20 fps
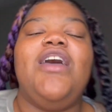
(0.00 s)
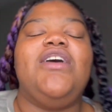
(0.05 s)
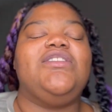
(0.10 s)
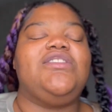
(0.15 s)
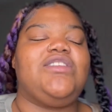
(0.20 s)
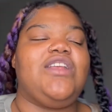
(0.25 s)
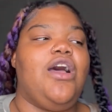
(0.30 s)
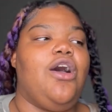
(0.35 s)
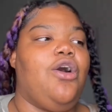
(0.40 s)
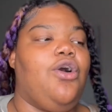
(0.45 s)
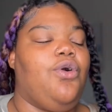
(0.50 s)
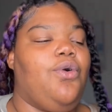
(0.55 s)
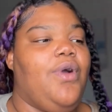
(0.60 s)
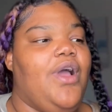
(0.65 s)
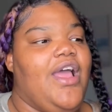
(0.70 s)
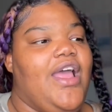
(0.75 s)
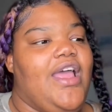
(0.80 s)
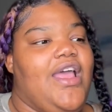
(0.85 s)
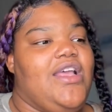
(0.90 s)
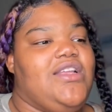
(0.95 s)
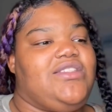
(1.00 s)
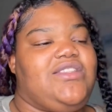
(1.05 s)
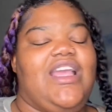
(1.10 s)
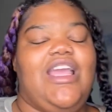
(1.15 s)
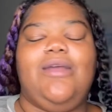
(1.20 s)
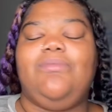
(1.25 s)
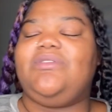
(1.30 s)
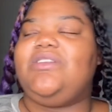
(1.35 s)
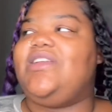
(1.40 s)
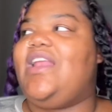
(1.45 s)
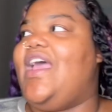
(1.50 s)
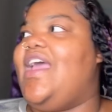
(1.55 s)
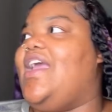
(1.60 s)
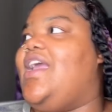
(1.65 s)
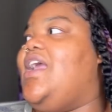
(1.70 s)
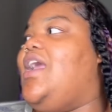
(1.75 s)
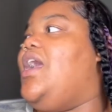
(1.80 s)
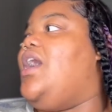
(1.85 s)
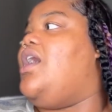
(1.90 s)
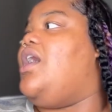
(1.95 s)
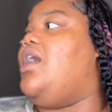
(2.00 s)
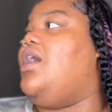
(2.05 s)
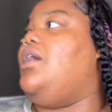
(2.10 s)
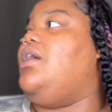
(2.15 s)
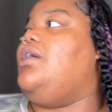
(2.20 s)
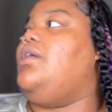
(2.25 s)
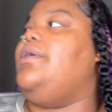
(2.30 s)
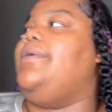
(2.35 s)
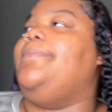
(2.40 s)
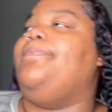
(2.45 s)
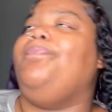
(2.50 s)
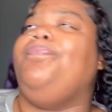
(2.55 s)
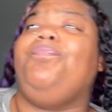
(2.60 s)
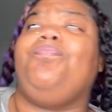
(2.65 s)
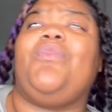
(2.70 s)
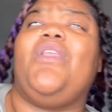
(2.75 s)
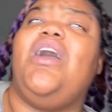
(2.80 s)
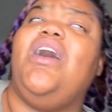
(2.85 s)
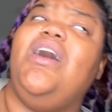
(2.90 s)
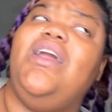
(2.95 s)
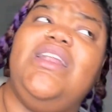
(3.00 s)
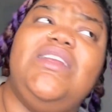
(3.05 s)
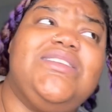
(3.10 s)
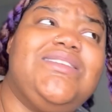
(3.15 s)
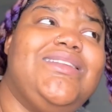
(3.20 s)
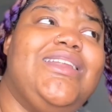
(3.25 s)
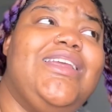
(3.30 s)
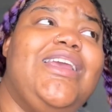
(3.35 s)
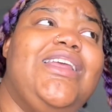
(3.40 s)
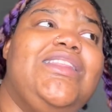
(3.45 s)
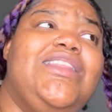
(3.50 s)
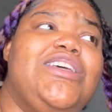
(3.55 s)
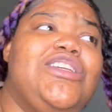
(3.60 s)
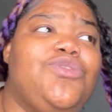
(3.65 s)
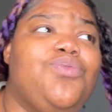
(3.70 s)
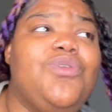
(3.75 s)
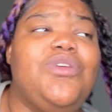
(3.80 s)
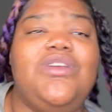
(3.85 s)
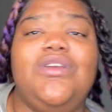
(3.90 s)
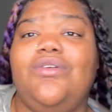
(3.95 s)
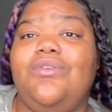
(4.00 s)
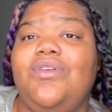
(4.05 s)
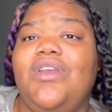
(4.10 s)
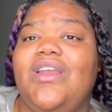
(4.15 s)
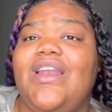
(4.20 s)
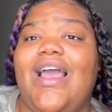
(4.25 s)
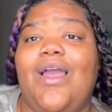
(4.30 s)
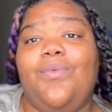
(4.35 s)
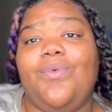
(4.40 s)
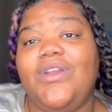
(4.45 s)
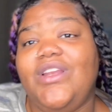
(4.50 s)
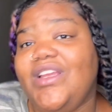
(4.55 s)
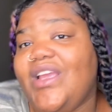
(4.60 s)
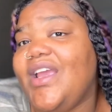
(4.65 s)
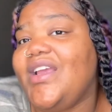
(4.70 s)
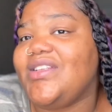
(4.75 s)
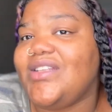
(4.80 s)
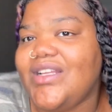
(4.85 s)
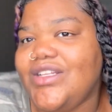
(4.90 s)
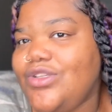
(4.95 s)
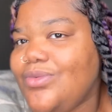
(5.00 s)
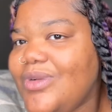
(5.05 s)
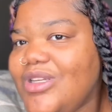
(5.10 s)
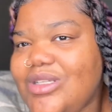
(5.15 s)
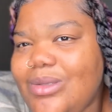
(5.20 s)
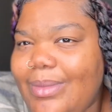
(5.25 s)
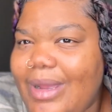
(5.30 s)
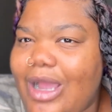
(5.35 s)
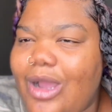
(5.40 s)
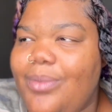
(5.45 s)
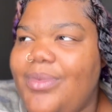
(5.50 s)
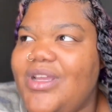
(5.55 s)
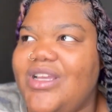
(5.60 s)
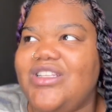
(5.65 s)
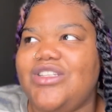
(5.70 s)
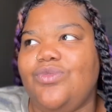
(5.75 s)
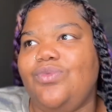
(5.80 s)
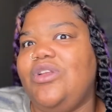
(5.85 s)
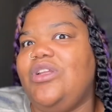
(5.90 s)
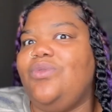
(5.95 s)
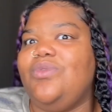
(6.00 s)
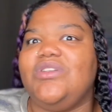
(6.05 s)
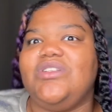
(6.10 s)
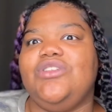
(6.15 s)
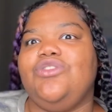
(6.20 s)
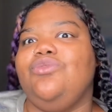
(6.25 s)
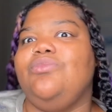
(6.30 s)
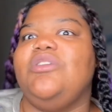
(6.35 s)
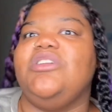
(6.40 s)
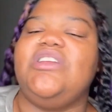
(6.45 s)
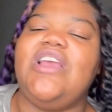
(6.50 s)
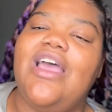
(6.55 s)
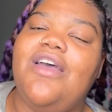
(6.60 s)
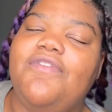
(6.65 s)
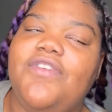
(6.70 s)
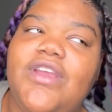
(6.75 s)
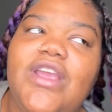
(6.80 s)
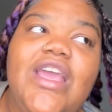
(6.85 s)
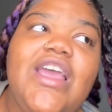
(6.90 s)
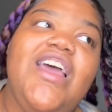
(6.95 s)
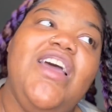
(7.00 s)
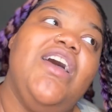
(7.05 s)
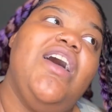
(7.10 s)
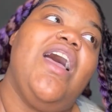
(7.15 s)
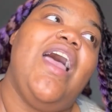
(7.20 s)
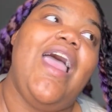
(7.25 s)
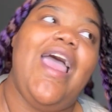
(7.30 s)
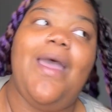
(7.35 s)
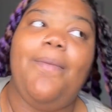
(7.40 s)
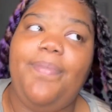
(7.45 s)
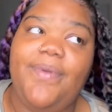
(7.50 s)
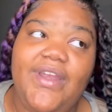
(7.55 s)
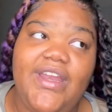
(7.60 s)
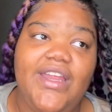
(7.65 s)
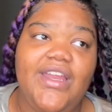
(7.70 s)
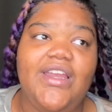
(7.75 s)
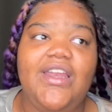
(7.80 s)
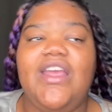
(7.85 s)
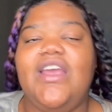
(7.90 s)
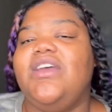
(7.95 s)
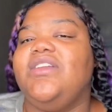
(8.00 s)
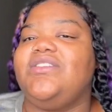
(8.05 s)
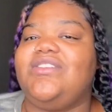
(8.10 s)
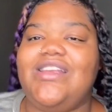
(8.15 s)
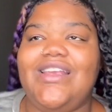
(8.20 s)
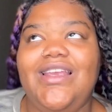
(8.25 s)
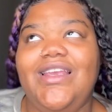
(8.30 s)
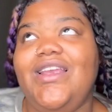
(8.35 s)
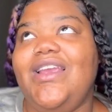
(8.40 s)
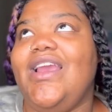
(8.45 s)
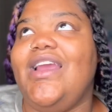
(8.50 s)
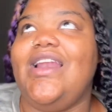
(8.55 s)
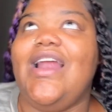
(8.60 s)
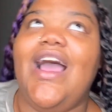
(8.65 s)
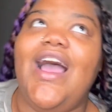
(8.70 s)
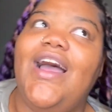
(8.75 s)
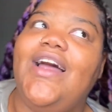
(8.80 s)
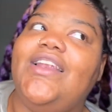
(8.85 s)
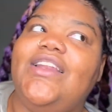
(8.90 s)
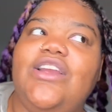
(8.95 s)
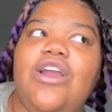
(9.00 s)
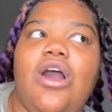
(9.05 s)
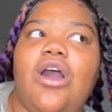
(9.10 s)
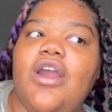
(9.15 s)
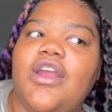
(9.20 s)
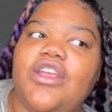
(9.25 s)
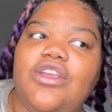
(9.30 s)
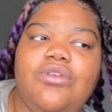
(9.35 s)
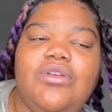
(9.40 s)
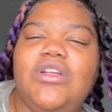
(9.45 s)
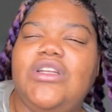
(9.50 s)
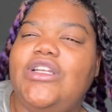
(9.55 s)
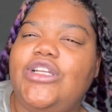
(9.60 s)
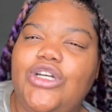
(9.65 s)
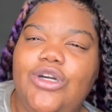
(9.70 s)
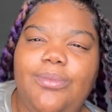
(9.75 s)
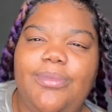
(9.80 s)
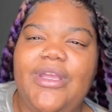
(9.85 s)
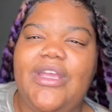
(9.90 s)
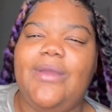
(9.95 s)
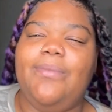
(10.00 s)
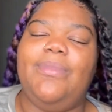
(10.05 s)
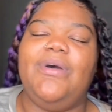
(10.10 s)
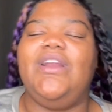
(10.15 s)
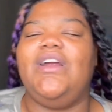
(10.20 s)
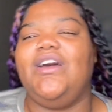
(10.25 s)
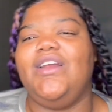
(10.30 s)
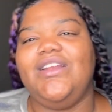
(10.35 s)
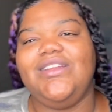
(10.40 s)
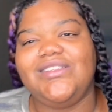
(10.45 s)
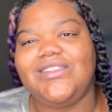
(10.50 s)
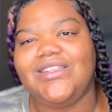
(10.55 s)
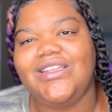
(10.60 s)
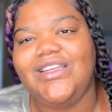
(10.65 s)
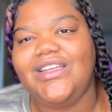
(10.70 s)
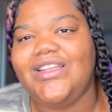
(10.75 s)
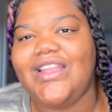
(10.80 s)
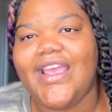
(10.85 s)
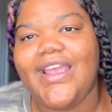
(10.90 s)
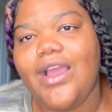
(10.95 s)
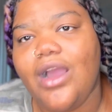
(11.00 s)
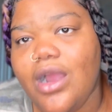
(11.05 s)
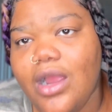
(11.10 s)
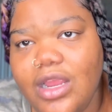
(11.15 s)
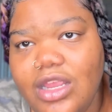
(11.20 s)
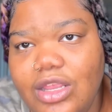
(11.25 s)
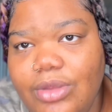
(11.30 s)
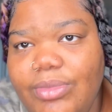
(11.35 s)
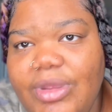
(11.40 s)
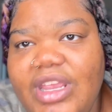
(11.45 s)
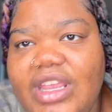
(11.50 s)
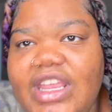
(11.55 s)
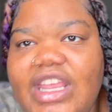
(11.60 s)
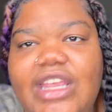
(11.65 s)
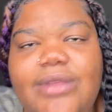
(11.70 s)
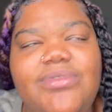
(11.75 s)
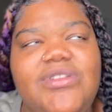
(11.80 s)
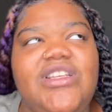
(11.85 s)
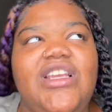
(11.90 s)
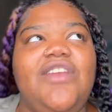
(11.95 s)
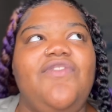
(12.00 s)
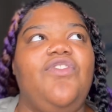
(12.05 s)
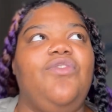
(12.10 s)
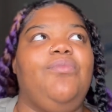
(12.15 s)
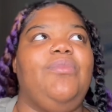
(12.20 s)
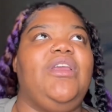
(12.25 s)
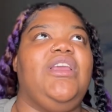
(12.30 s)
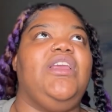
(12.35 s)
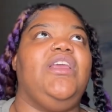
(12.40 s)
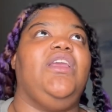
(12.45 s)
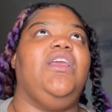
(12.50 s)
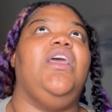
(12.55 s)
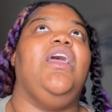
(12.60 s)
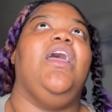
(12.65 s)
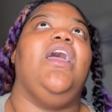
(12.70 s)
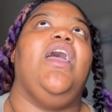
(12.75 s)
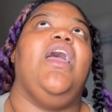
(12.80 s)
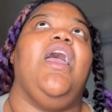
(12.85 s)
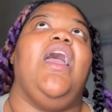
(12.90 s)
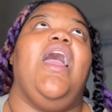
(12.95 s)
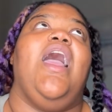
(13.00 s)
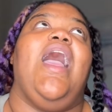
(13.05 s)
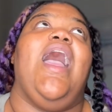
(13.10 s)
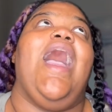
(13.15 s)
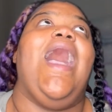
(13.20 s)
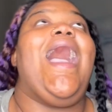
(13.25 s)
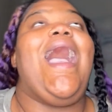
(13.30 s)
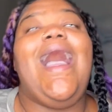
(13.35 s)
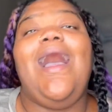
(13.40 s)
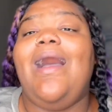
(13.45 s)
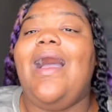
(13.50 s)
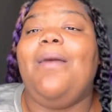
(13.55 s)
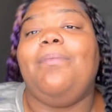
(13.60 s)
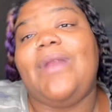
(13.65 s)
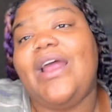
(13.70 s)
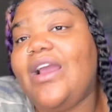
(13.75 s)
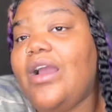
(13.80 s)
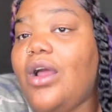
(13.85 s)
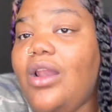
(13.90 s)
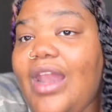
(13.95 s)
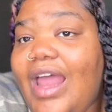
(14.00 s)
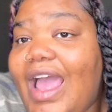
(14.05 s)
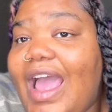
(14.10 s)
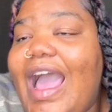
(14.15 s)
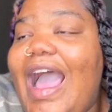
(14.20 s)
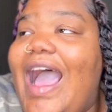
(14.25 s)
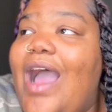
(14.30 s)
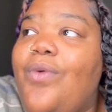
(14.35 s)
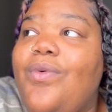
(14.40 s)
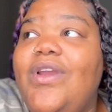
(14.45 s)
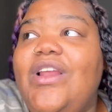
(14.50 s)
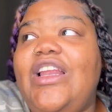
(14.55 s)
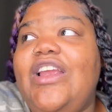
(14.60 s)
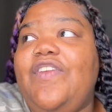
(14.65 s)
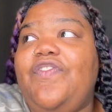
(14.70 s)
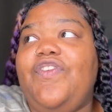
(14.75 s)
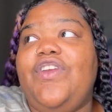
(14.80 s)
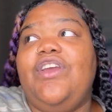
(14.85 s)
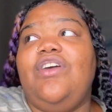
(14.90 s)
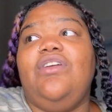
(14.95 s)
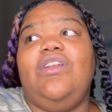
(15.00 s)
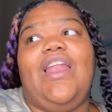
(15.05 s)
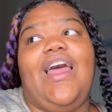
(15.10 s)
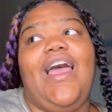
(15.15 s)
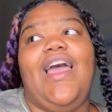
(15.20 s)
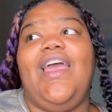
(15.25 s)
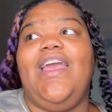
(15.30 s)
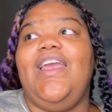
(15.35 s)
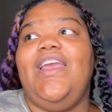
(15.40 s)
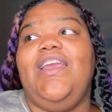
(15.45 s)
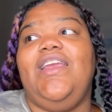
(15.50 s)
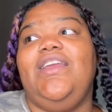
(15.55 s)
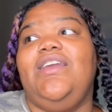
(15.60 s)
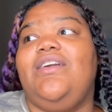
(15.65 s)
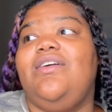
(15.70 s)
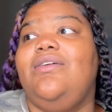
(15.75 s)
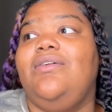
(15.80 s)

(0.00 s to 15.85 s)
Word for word: So stay up to date. Honestly, this reunion, I really can't say too much about because it really wasn't too much happening. T and Holly argued a little bit, but honestly, they argument keeps giving me, I'm not gonna lie, I really feel like